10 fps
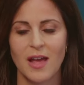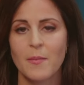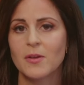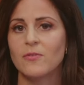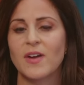I'm
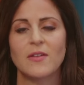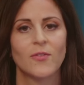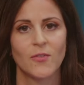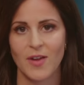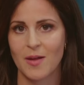going to fight
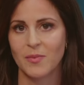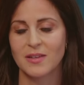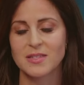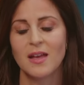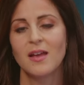for
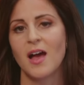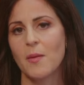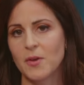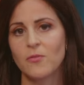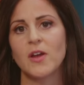families. I'm
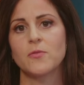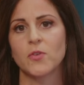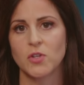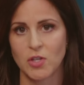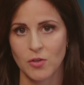going to fight
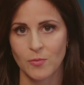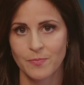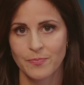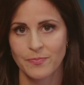for you.